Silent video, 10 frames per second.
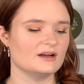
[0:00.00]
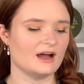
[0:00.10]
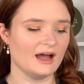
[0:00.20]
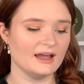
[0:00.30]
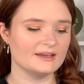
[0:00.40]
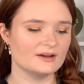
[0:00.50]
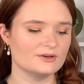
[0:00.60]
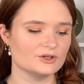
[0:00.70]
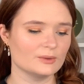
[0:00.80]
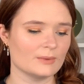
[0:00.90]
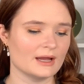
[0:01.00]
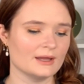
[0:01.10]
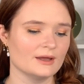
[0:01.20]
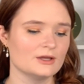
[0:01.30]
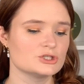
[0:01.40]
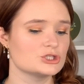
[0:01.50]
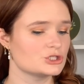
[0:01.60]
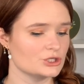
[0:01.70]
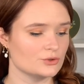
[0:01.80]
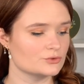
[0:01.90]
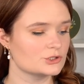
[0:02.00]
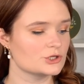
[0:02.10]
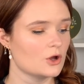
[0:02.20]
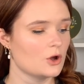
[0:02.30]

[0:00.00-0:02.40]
hide under my suits,